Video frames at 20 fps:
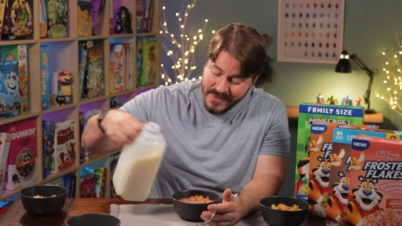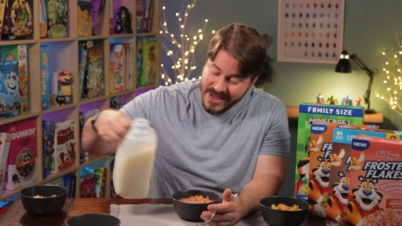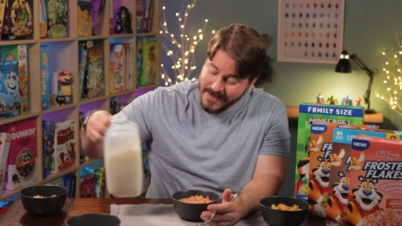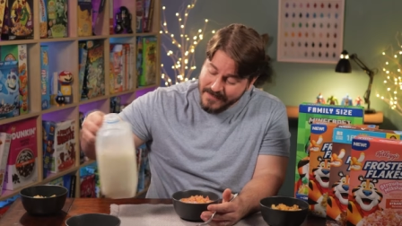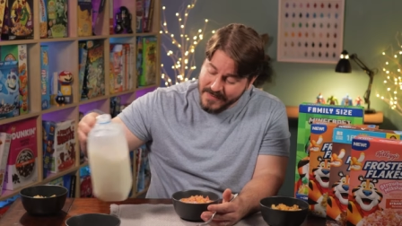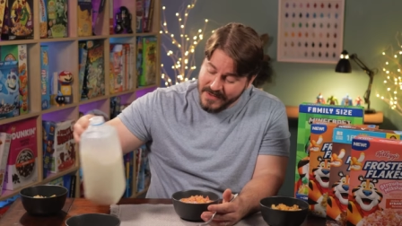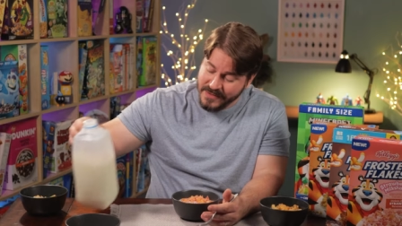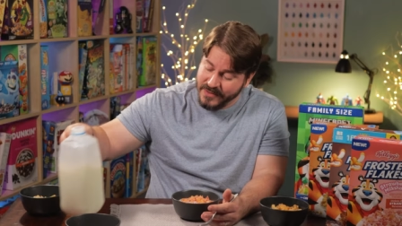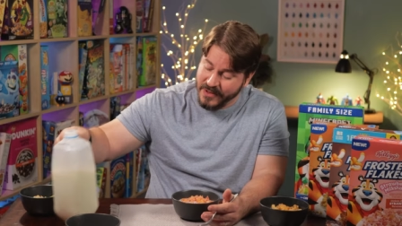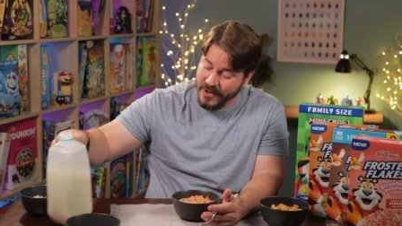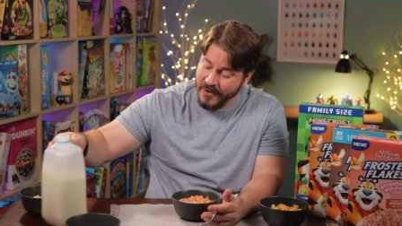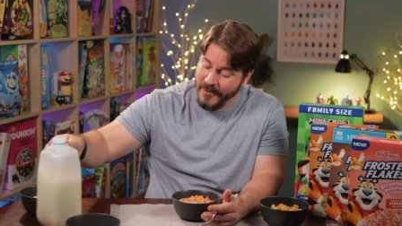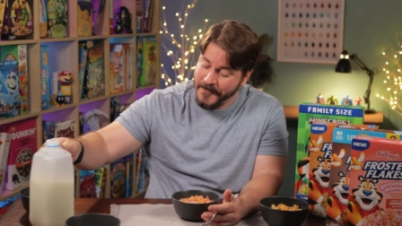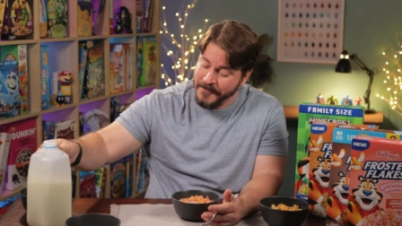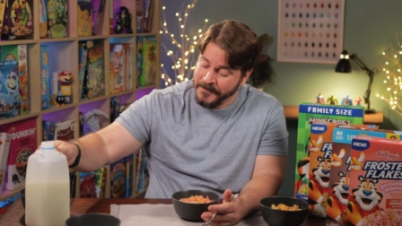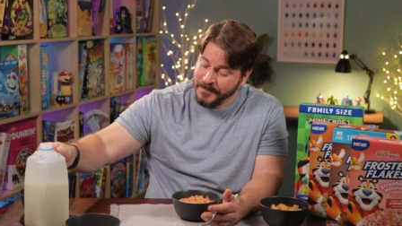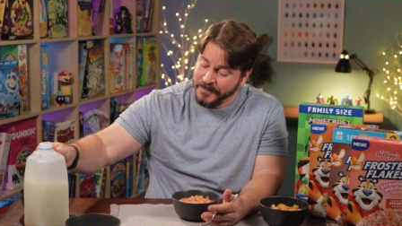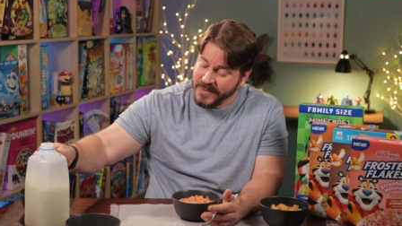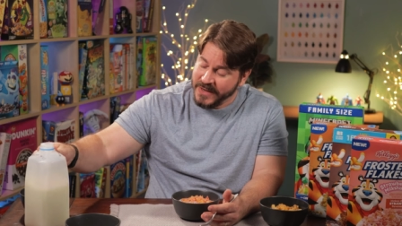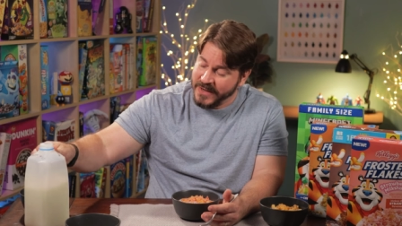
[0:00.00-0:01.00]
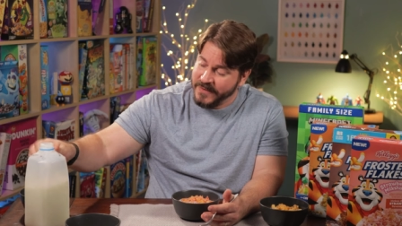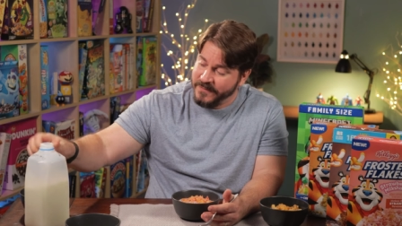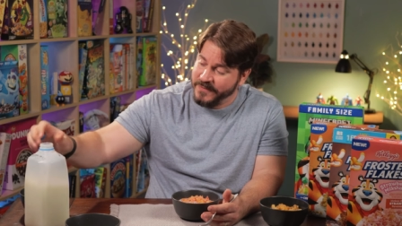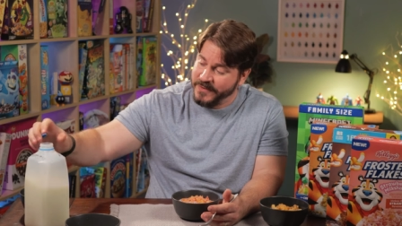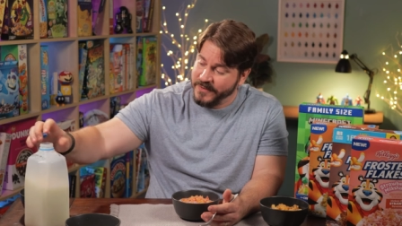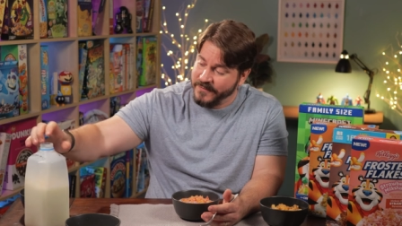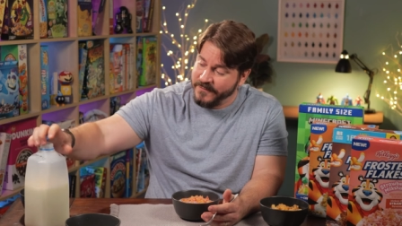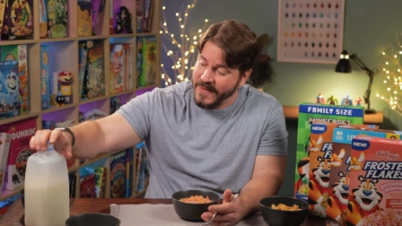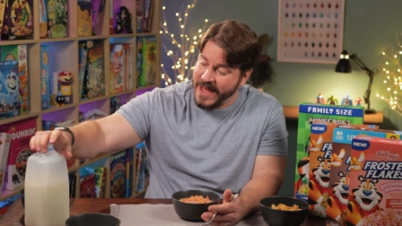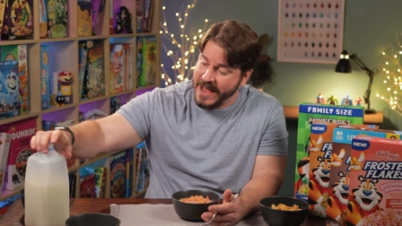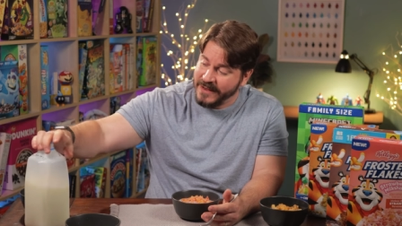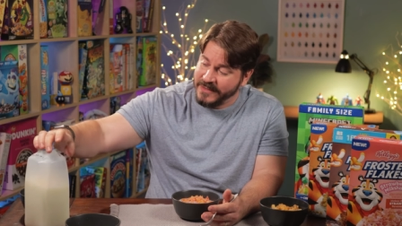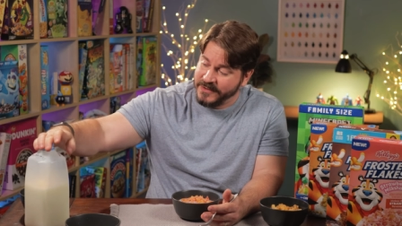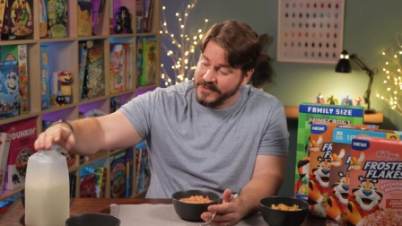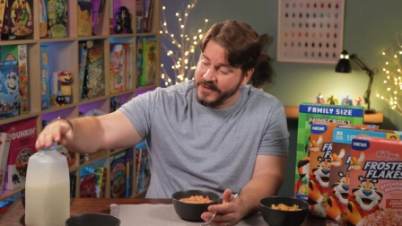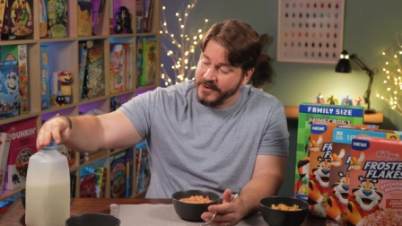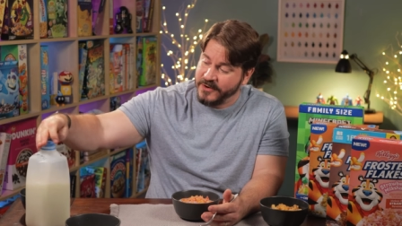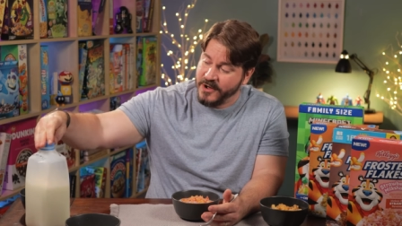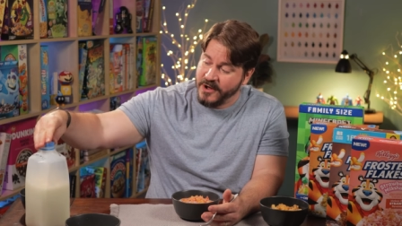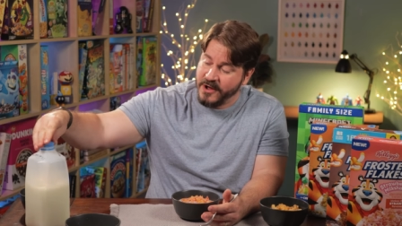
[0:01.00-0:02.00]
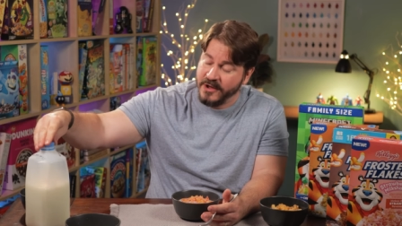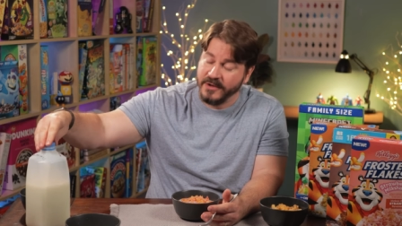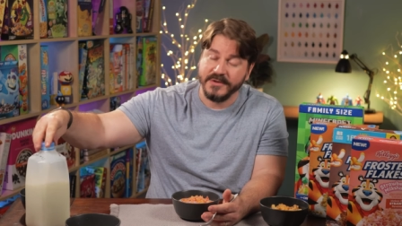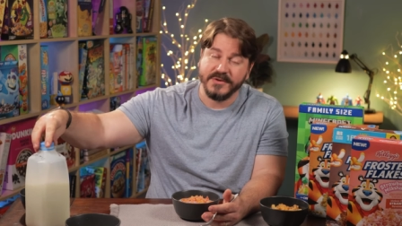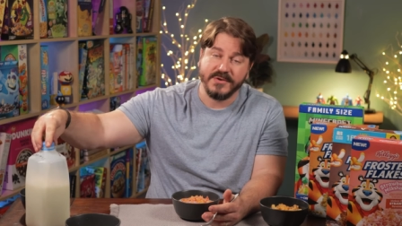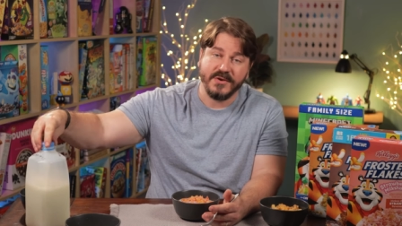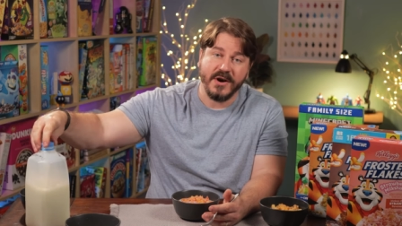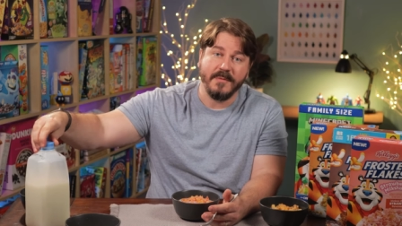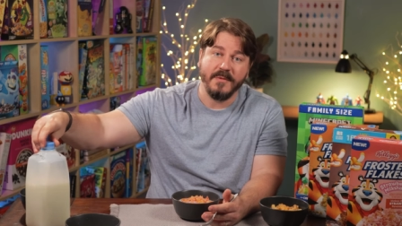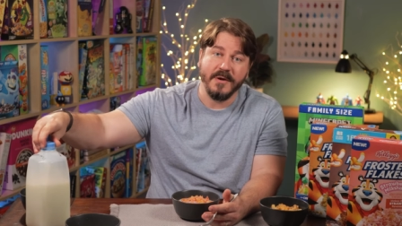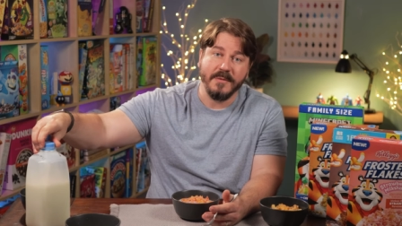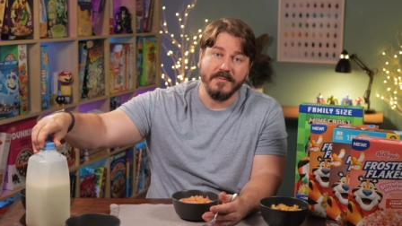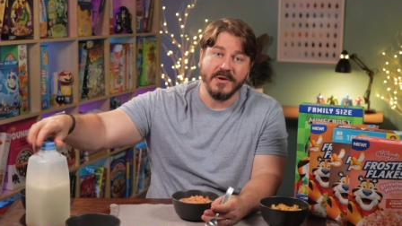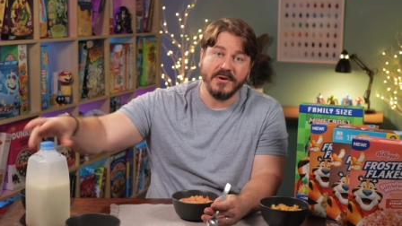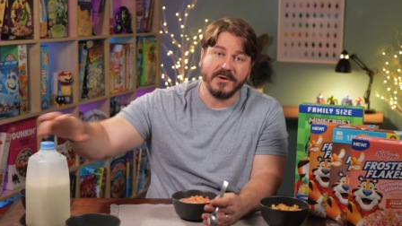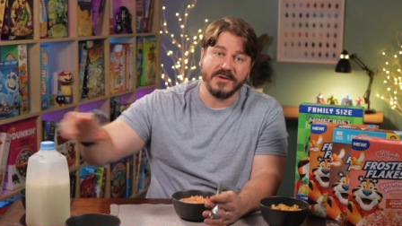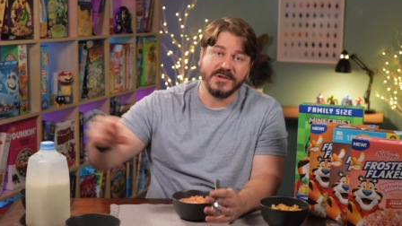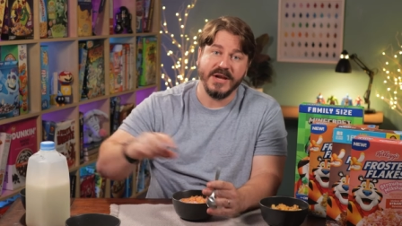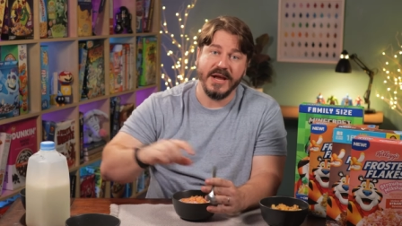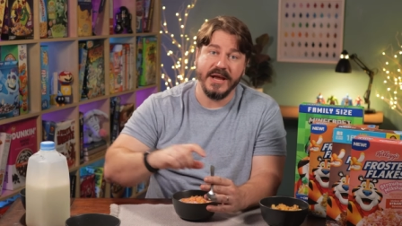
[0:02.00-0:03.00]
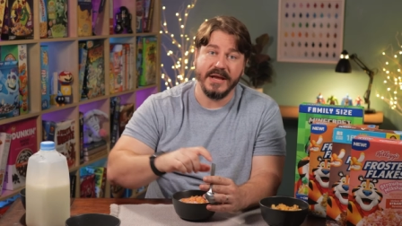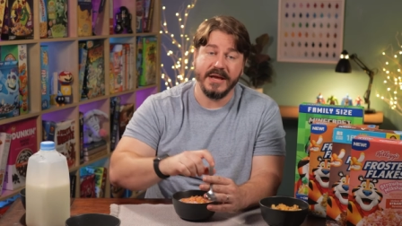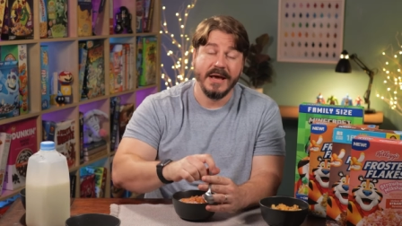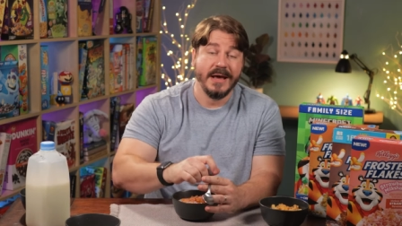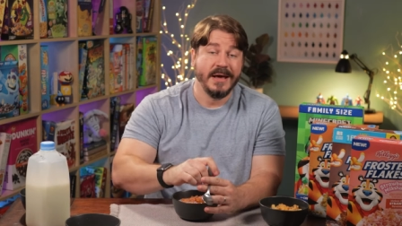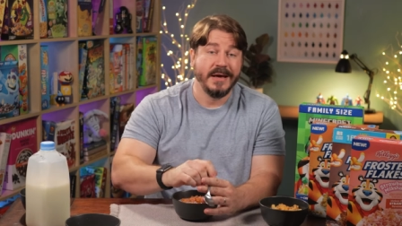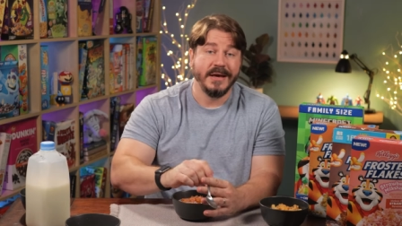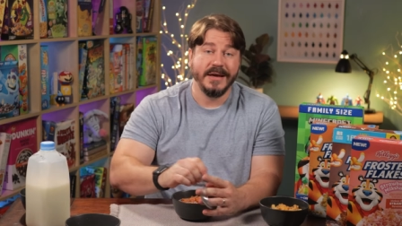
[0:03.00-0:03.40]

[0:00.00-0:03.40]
maybe though, if the fact that they're called strawberry milkshake